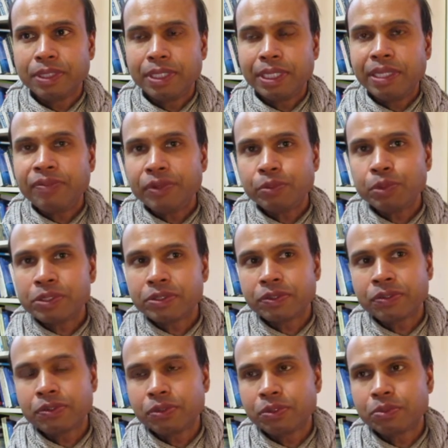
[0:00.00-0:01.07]
And if it was a
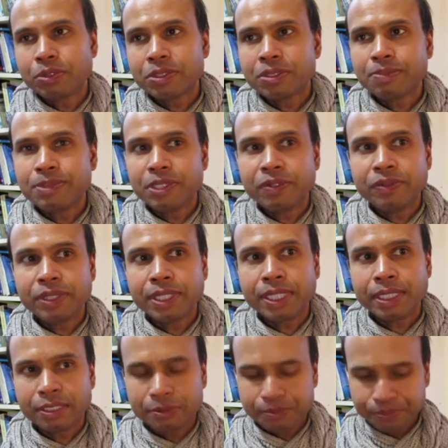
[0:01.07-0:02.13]
thought, what's observing
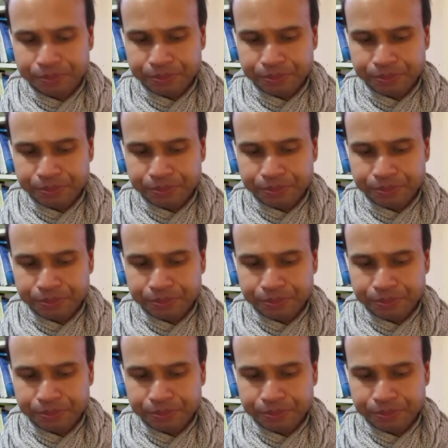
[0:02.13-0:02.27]
that?